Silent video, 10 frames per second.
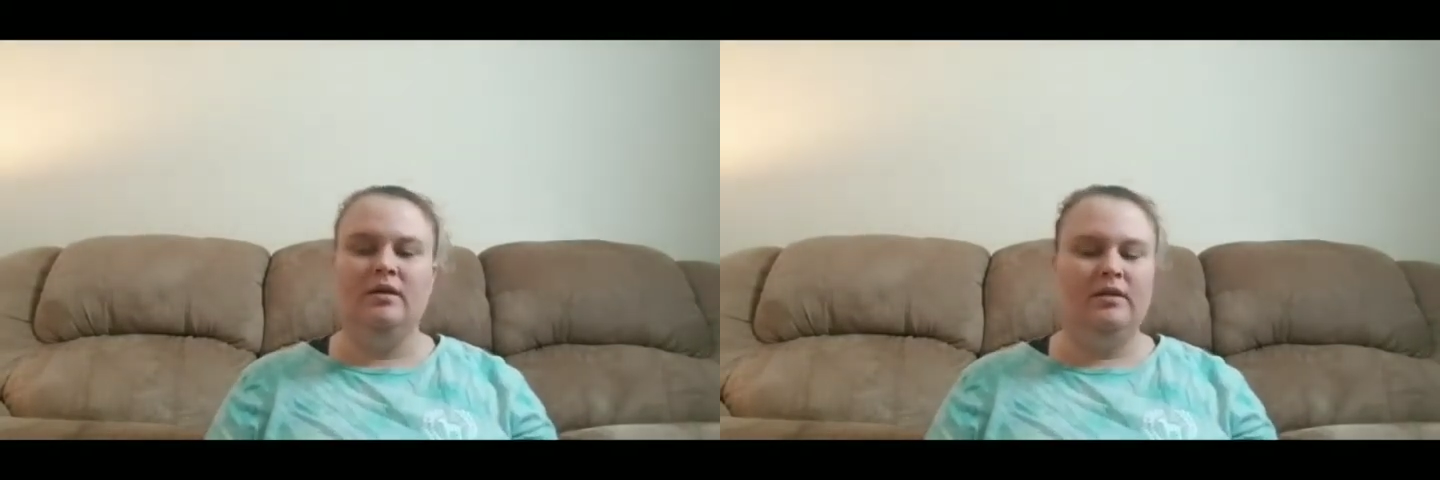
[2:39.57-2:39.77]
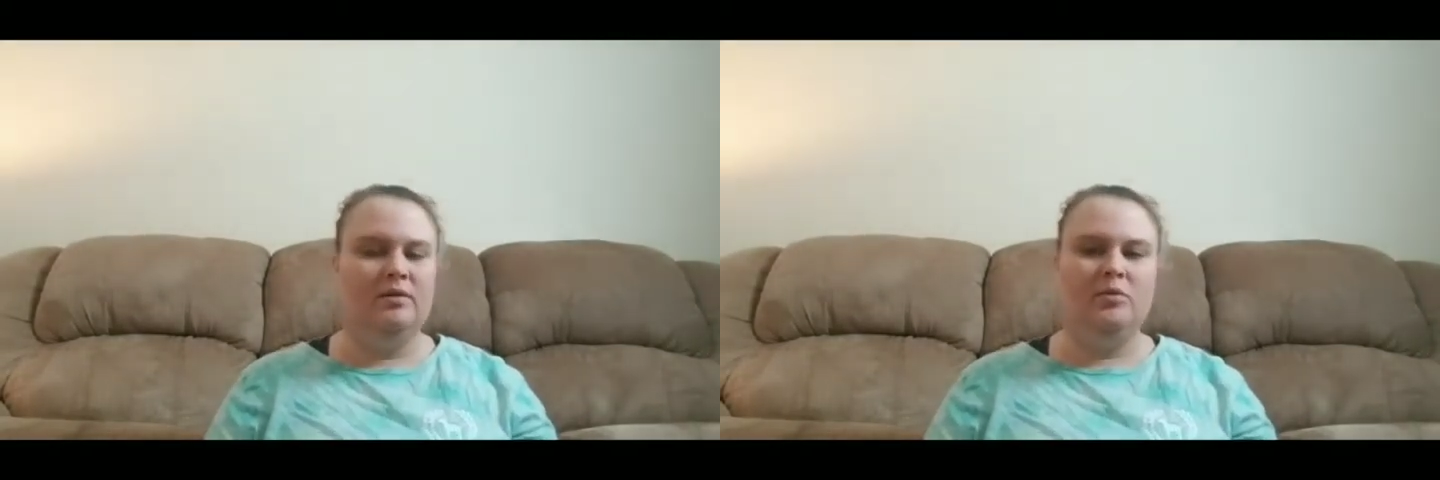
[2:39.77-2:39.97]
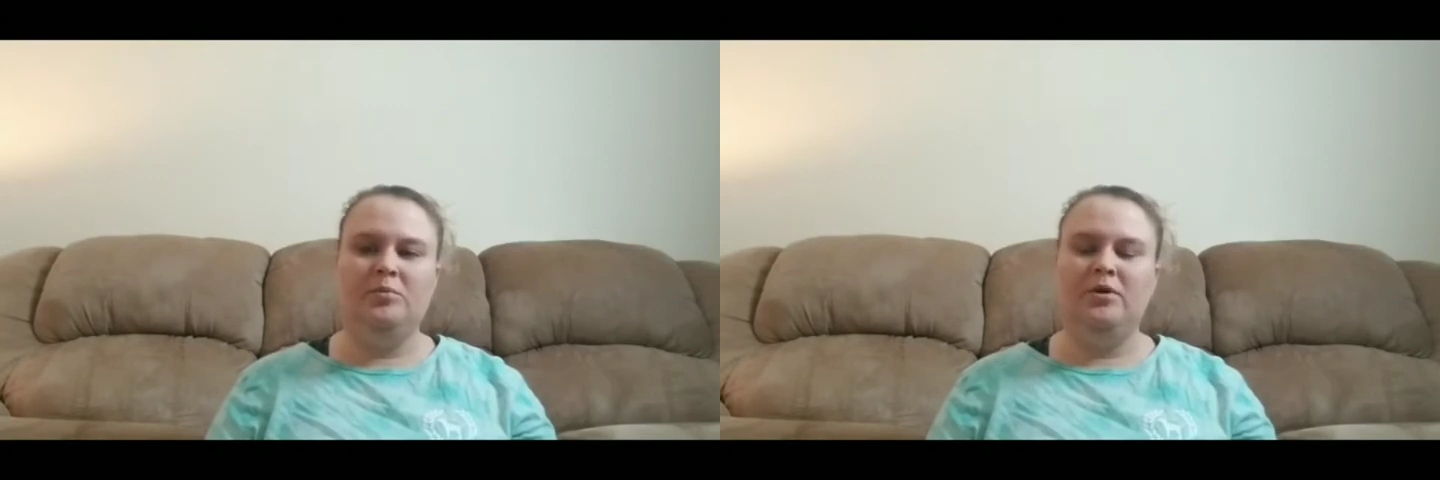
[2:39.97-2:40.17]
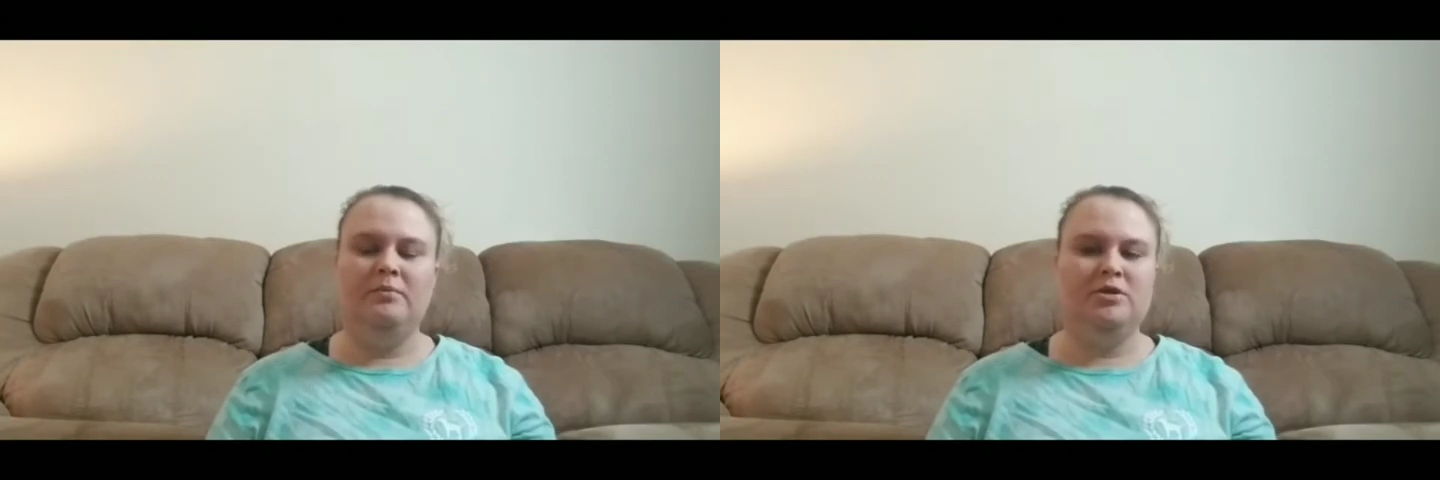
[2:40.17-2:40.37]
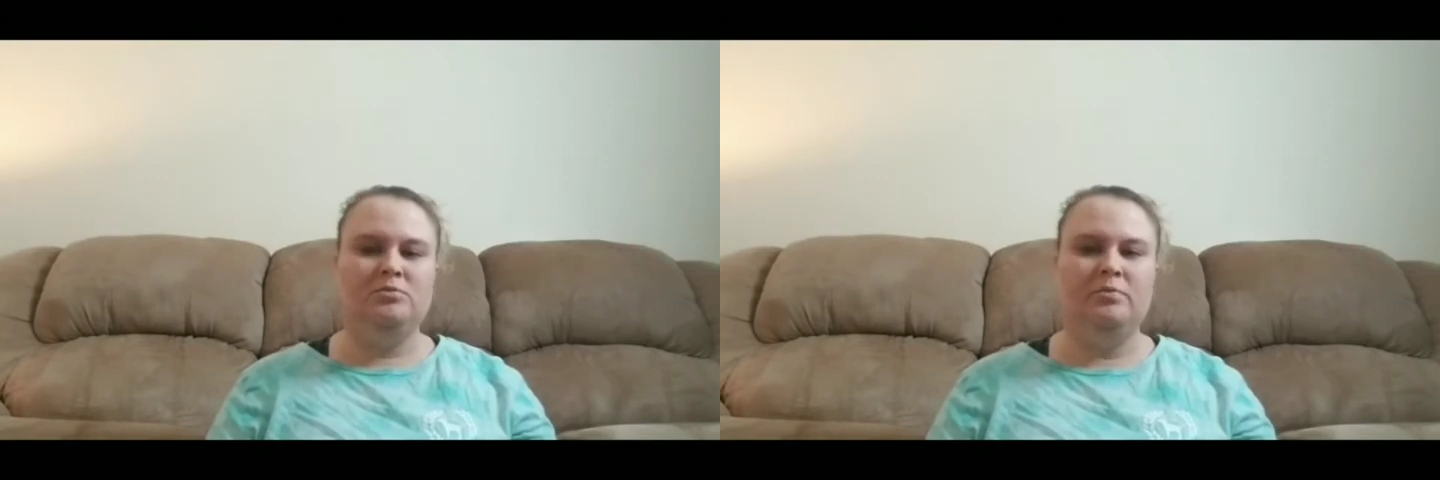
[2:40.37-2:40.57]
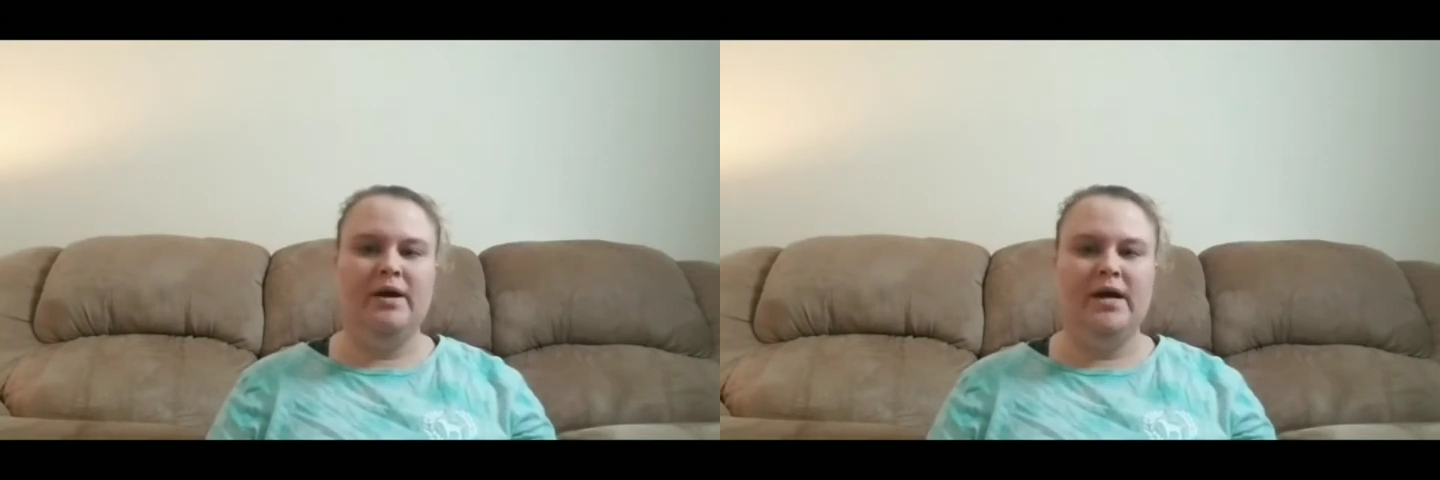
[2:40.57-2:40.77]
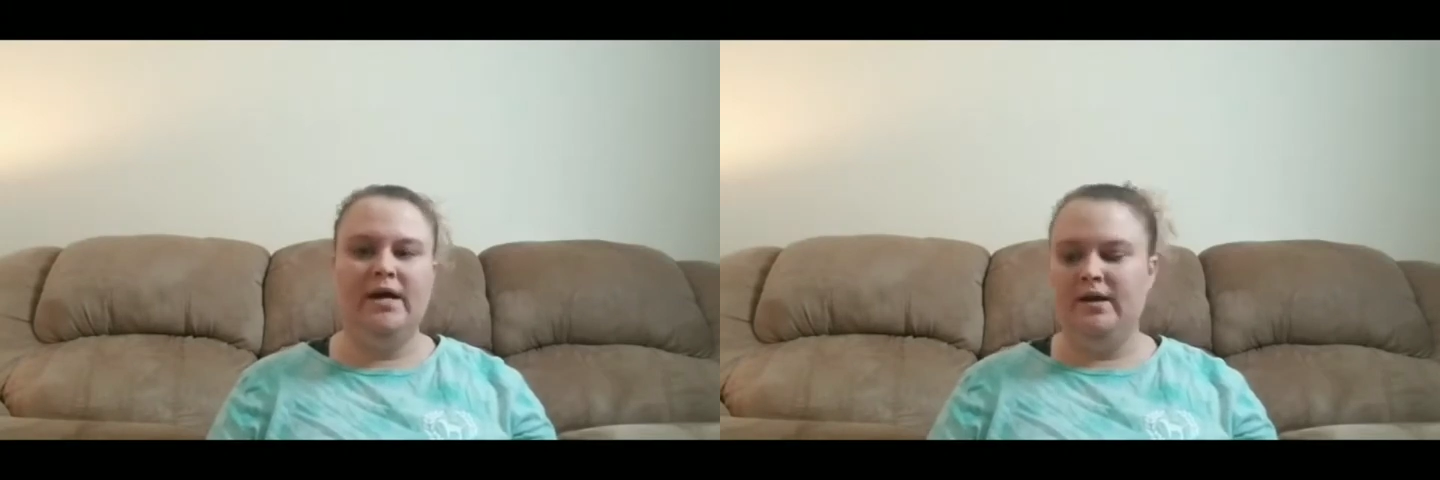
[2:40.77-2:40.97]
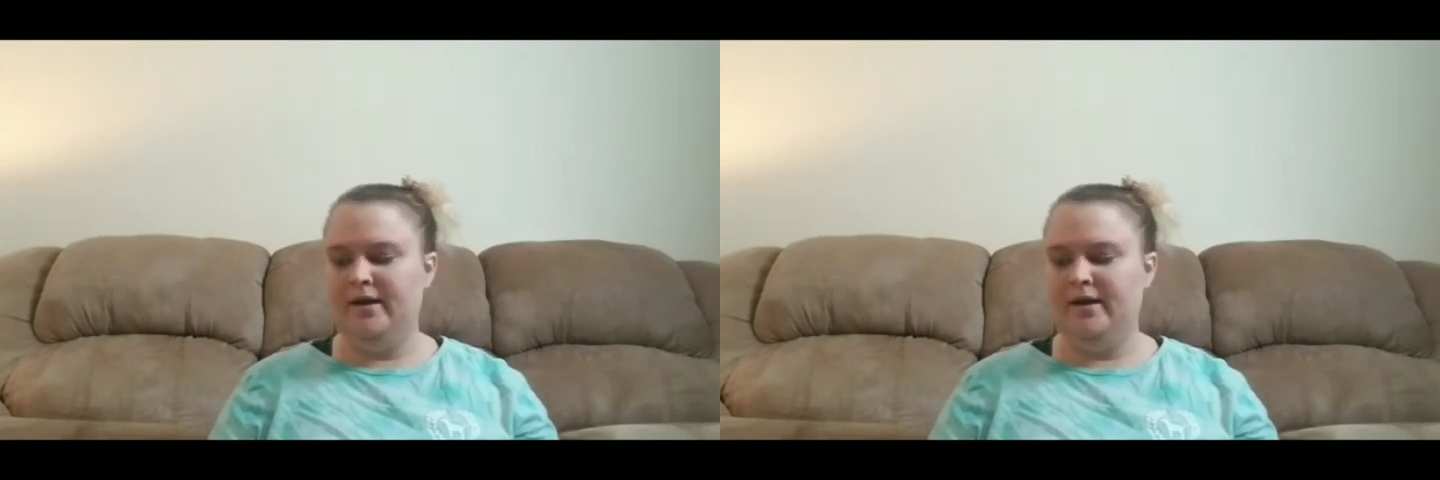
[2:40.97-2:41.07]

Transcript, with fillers: they will pretty much buy.